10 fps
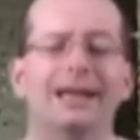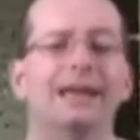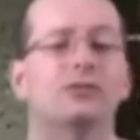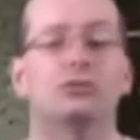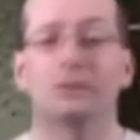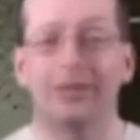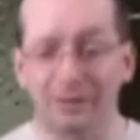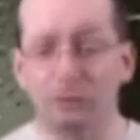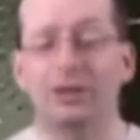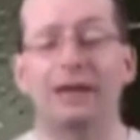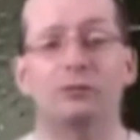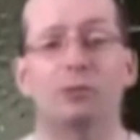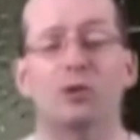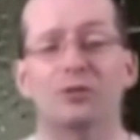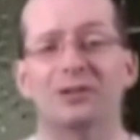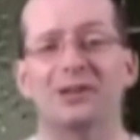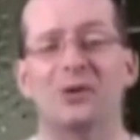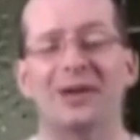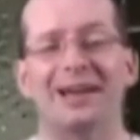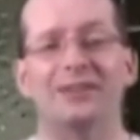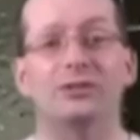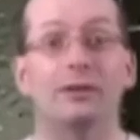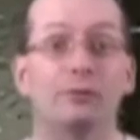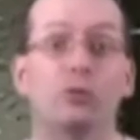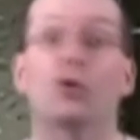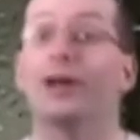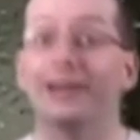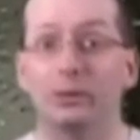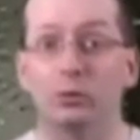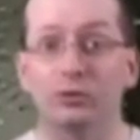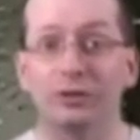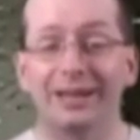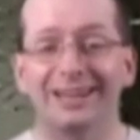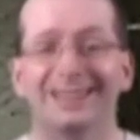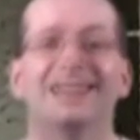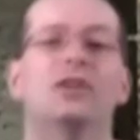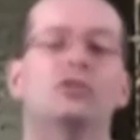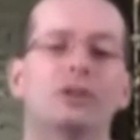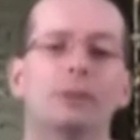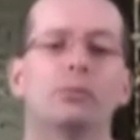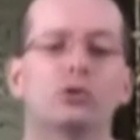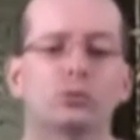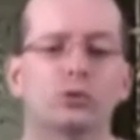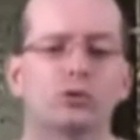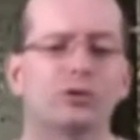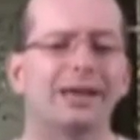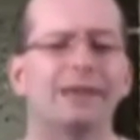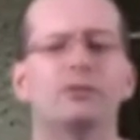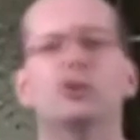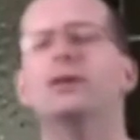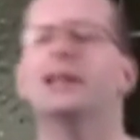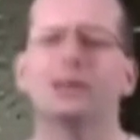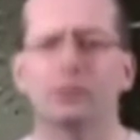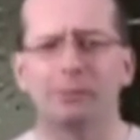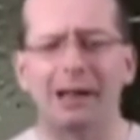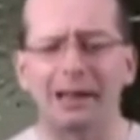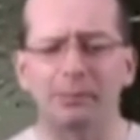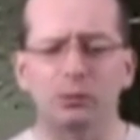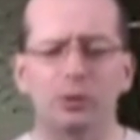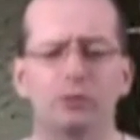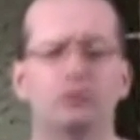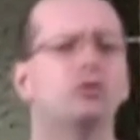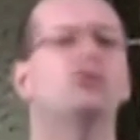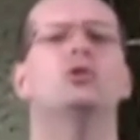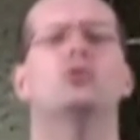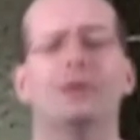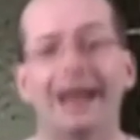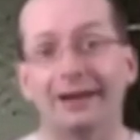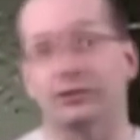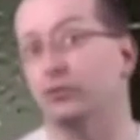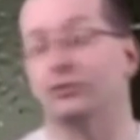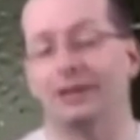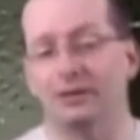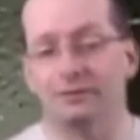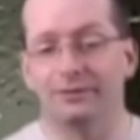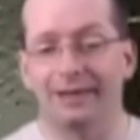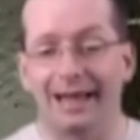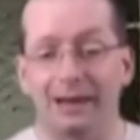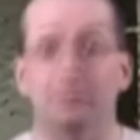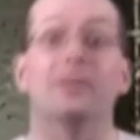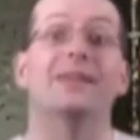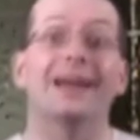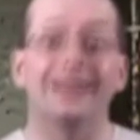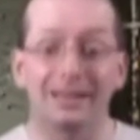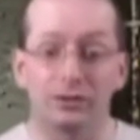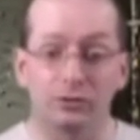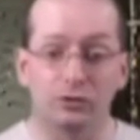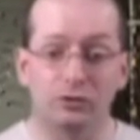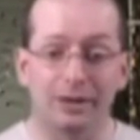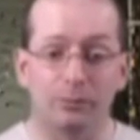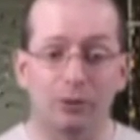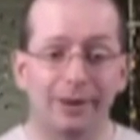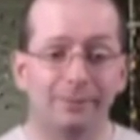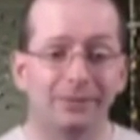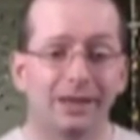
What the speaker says: It's, in this case, perfectly okay to say 4N equals 8. Some books will just say if you're dealing with polyploids, just use X instead of N, but the idea is the same, right?